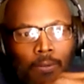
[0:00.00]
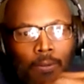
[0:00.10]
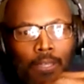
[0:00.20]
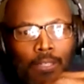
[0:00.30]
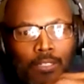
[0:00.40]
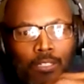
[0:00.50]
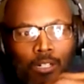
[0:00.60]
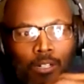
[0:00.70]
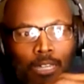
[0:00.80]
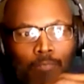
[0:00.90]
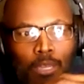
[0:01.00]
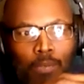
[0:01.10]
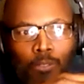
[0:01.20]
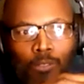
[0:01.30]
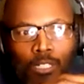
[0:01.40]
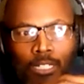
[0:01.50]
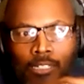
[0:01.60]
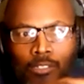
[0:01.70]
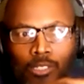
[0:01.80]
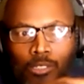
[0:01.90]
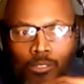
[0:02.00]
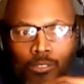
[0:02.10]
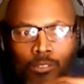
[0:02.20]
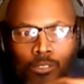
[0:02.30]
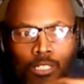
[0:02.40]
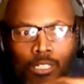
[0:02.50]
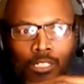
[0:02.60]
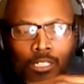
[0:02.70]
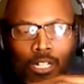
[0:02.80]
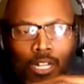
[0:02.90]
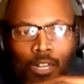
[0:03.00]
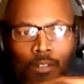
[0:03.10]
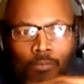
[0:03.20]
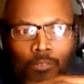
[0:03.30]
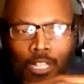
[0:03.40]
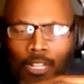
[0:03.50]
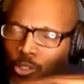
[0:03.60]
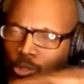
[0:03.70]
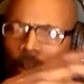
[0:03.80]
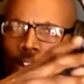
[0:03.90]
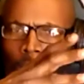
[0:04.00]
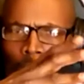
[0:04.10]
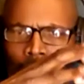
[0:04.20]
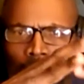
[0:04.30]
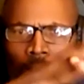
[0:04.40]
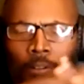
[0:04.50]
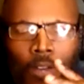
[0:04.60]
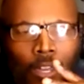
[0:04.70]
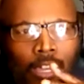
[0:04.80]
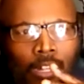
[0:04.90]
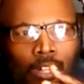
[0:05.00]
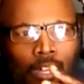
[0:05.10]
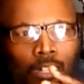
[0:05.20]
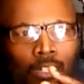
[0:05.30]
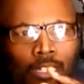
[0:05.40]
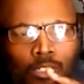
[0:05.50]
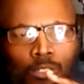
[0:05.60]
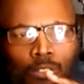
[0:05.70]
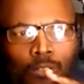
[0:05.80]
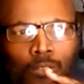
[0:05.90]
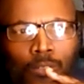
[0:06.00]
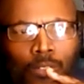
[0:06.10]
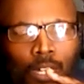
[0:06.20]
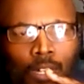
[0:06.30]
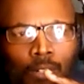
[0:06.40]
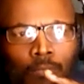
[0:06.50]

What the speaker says: You know, and people looking to that are struggling right now and looking to